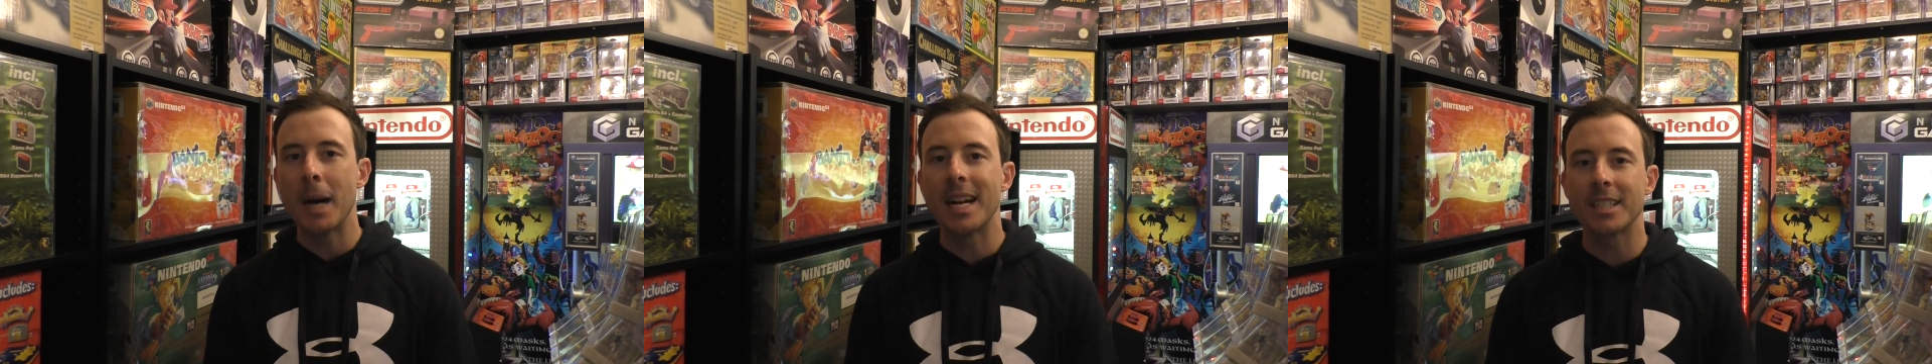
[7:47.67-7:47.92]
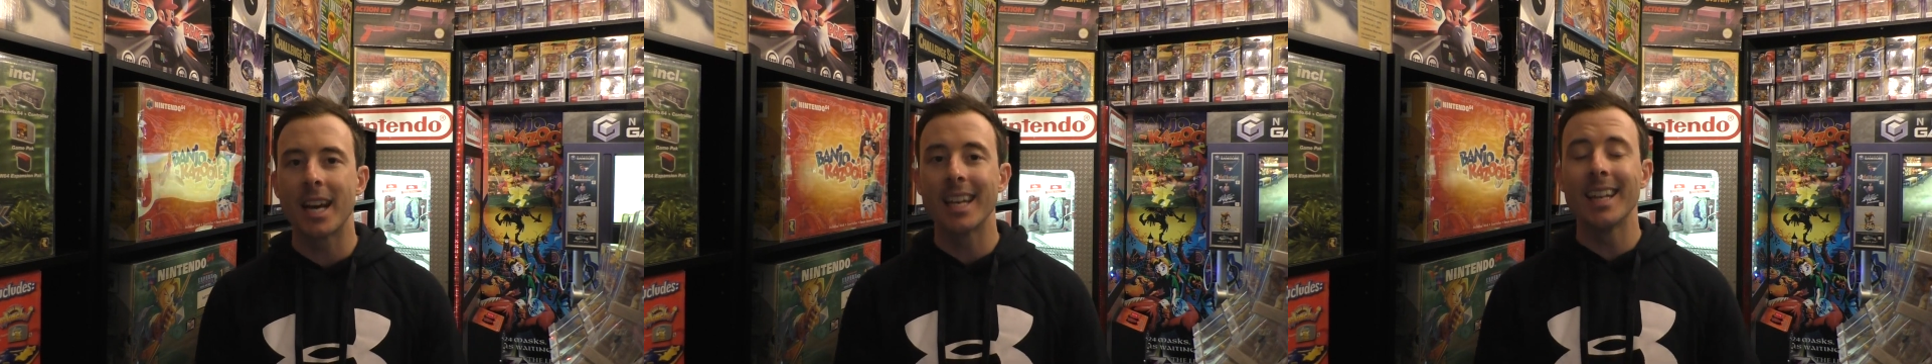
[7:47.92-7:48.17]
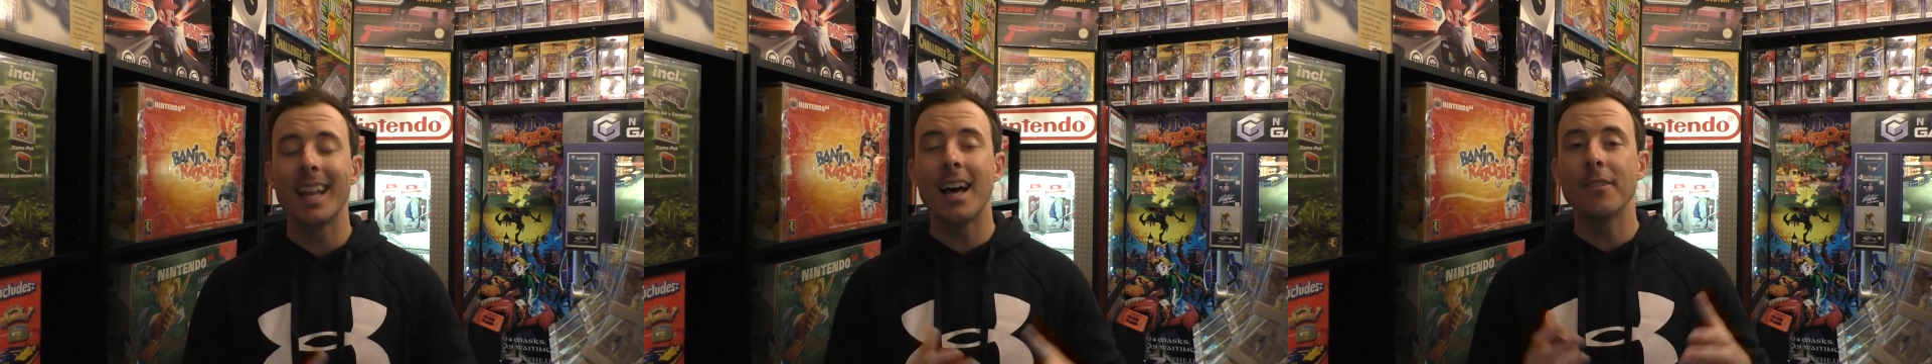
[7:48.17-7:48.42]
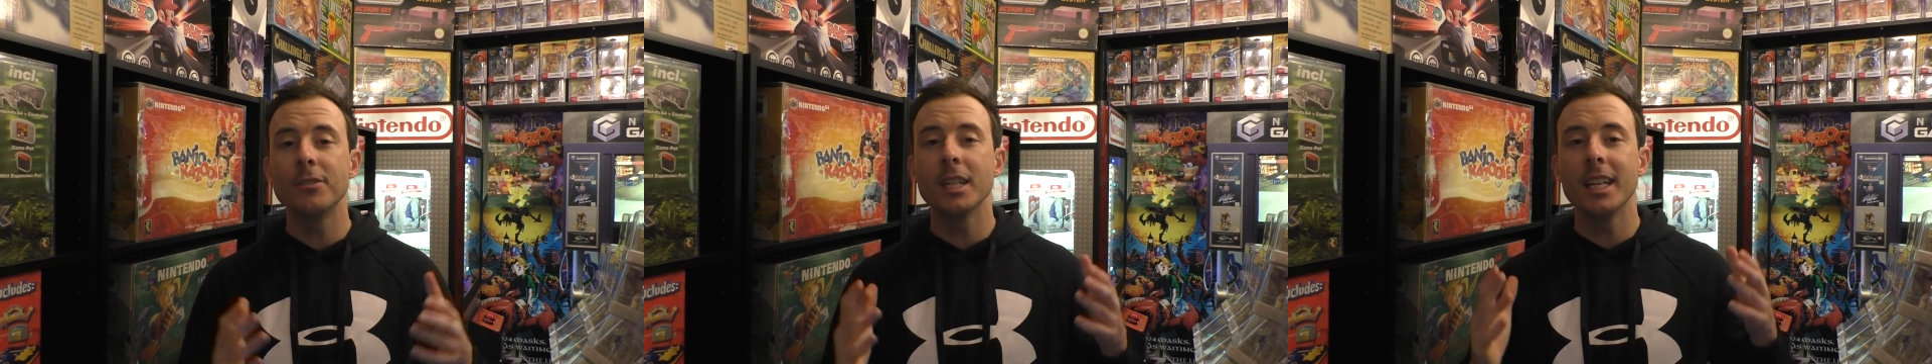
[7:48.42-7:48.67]
But I'd
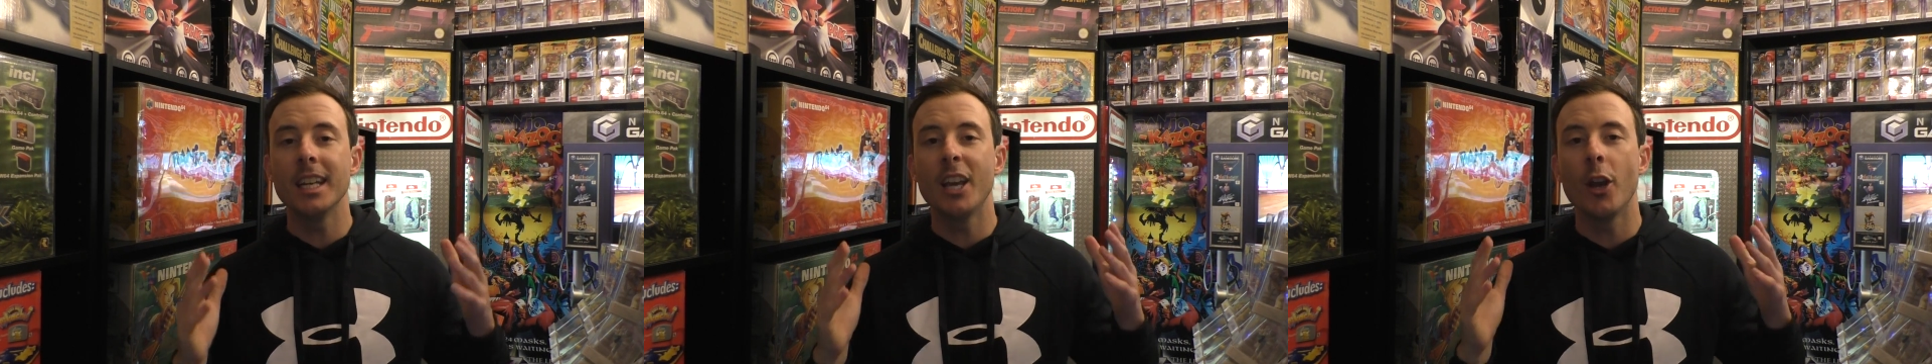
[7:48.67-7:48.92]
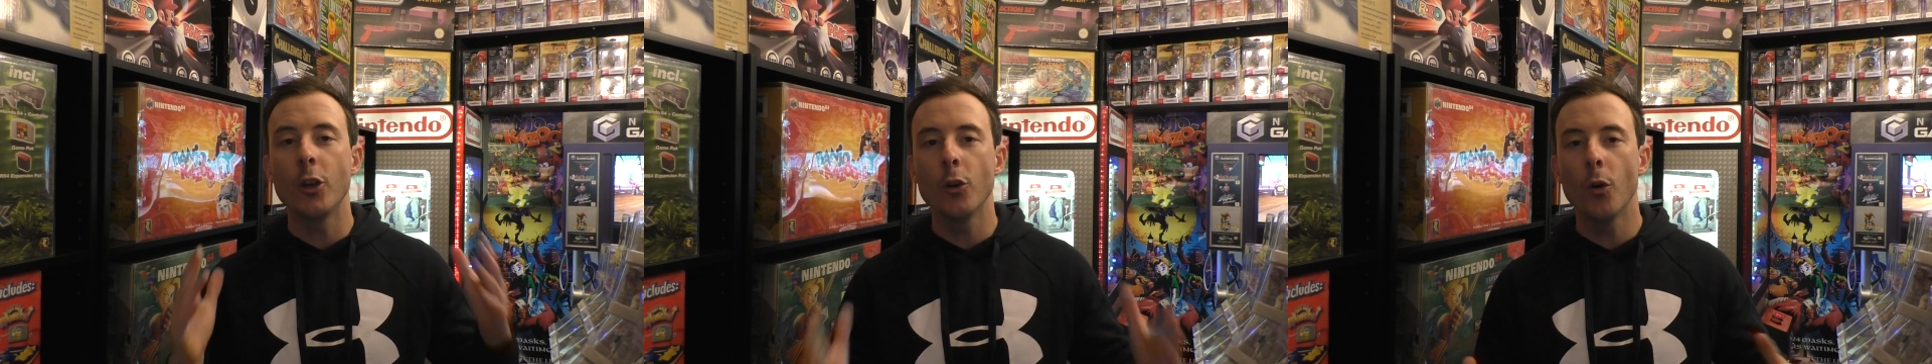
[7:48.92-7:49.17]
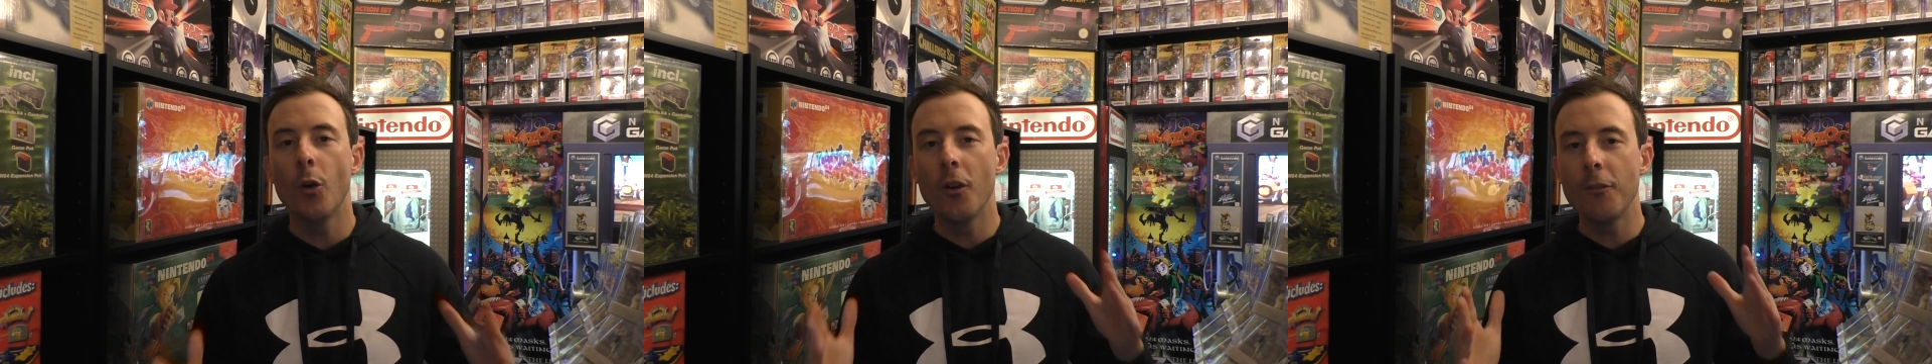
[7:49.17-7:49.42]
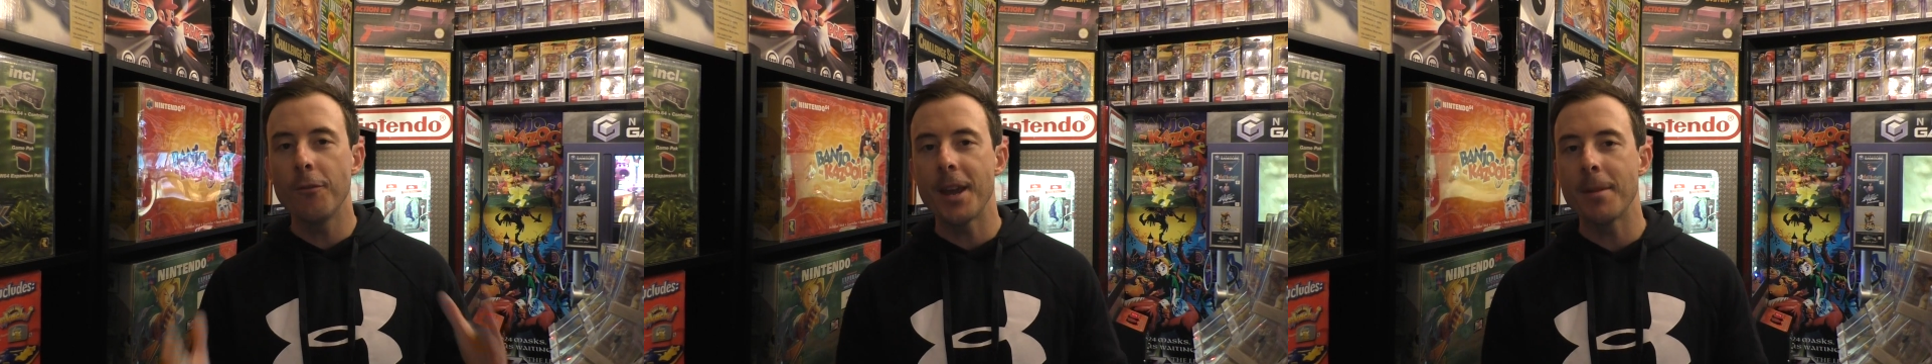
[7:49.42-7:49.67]
love to hear
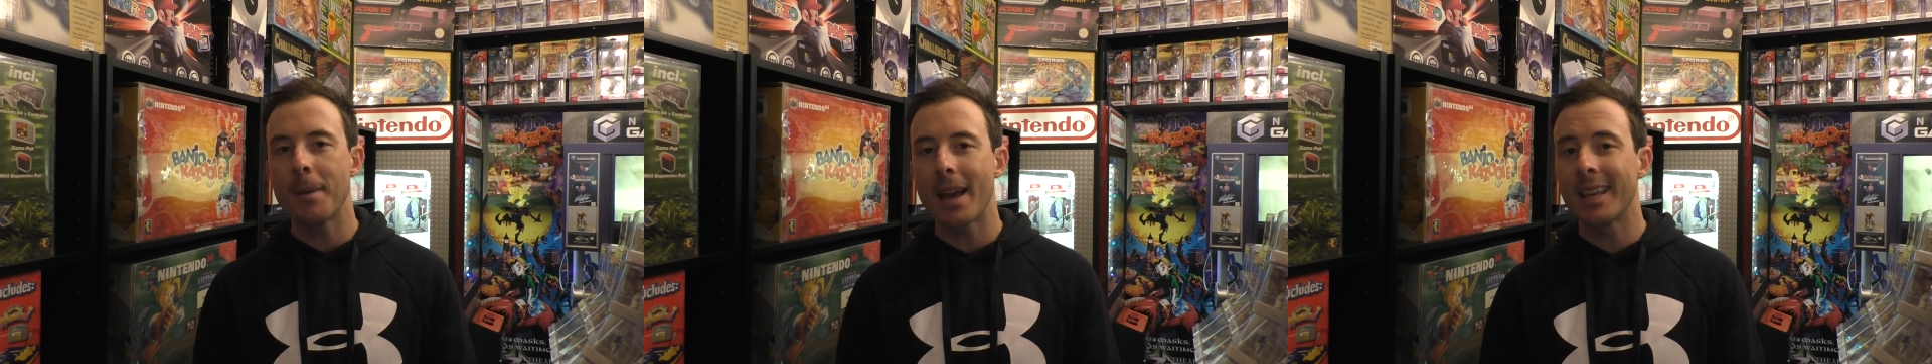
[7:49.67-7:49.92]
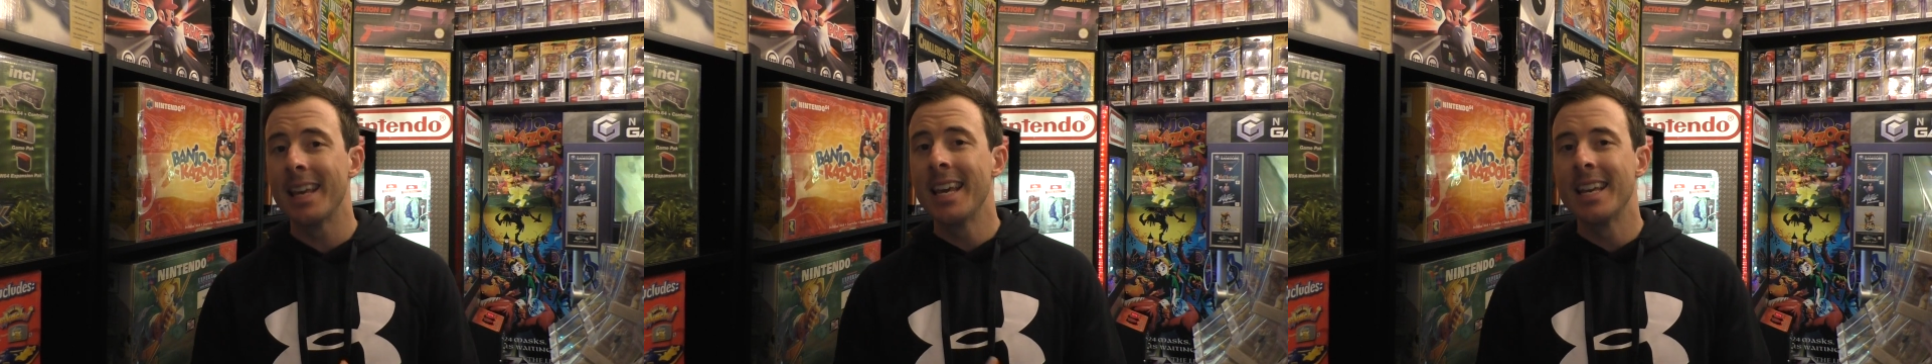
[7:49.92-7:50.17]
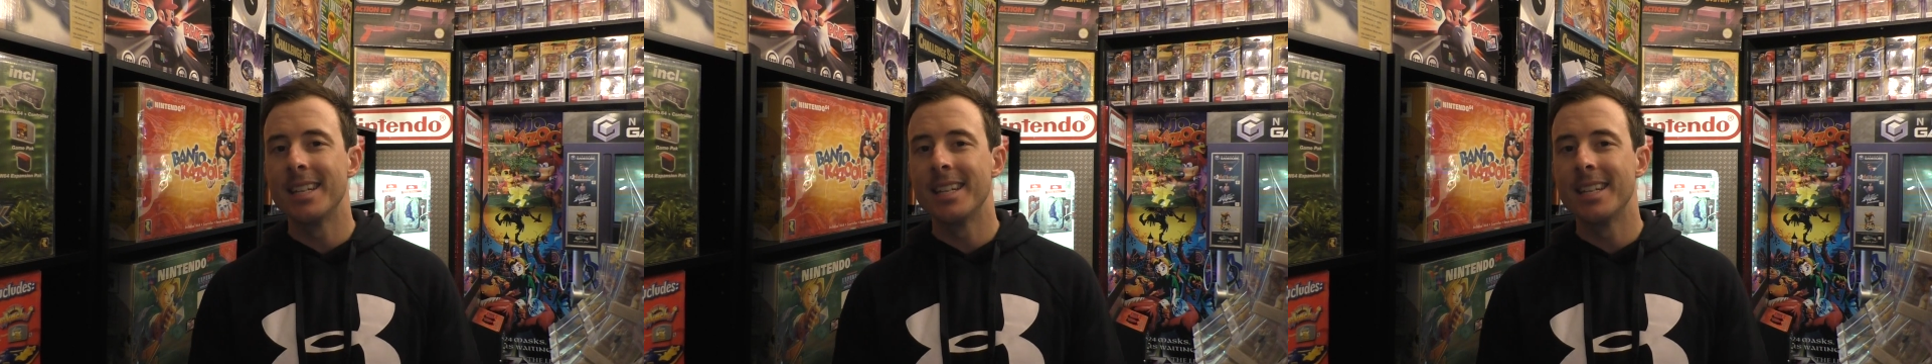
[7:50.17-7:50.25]
your feedback